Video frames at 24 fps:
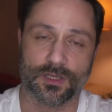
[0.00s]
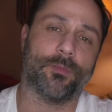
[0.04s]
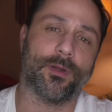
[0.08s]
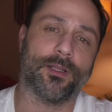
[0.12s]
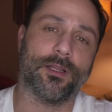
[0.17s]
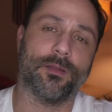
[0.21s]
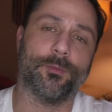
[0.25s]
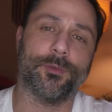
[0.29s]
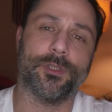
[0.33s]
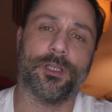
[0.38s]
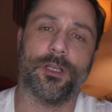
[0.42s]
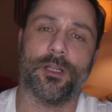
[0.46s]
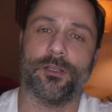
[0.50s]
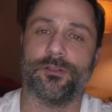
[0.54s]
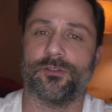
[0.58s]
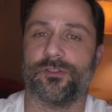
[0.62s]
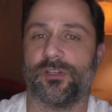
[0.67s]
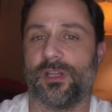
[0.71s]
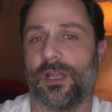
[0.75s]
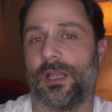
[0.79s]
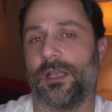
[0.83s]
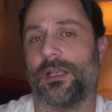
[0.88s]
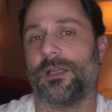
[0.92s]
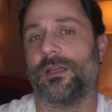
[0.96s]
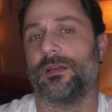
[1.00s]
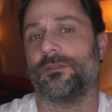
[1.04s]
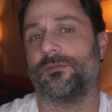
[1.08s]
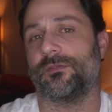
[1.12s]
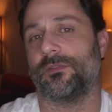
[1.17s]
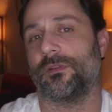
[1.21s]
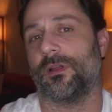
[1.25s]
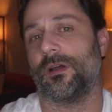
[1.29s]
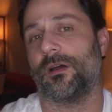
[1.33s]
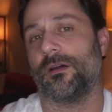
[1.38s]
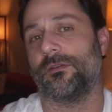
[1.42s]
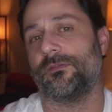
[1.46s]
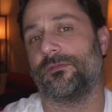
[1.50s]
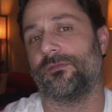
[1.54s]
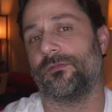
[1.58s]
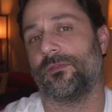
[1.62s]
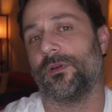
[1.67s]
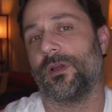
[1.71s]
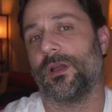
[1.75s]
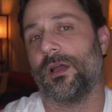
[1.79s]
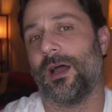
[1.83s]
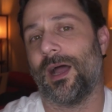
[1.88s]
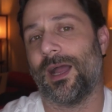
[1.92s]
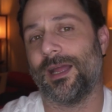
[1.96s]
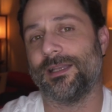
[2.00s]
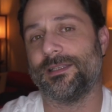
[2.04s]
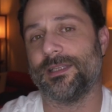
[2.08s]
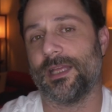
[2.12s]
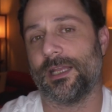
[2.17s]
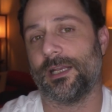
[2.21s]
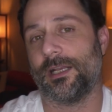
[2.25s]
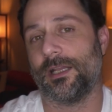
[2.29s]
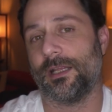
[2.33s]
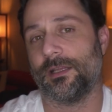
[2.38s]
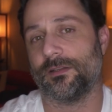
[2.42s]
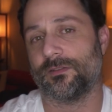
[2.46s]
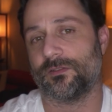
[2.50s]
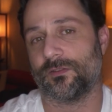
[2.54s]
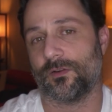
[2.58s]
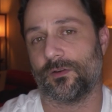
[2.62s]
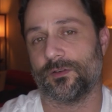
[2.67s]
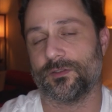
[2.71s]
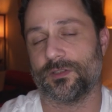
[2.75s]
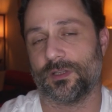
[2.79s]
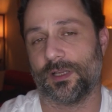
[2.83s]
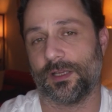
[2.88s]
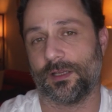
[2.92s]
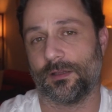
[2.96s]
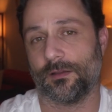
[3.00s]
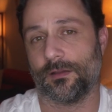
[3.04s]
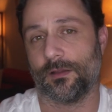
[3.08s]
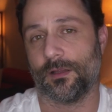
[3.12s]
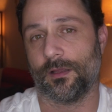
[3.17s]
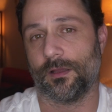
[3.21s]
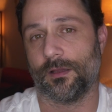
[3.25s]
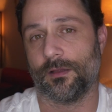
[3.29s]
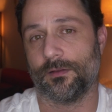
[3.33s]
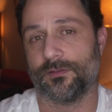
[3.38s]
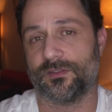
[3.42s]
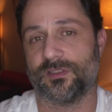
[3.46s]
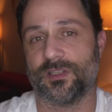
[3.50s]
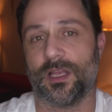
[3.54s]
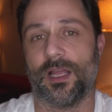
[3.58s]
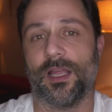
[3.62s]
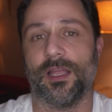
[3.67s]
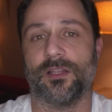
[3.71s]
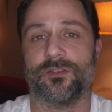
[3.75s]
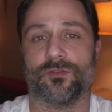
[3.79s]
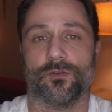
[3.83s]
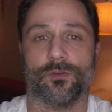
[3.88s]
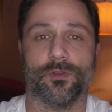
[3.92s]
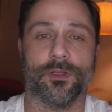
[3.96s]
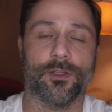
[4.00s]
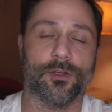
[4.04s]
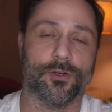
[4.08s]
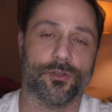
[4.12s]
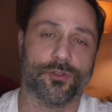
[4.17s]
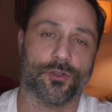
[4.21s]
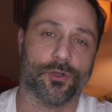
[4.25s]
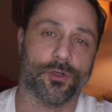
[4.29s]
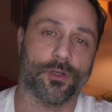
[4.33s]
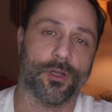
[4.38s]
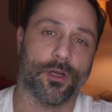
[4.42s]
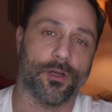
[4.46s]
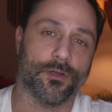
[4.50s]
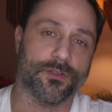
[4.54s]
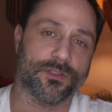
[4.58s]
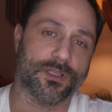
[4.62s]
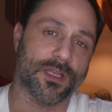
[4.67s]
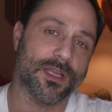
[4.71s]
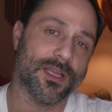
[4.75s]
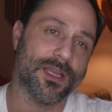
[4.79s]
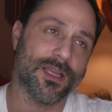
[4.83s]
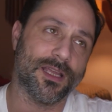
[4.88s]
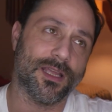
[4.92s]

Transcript: My limited understanding of, of identity as far as like uh, science or literature goes,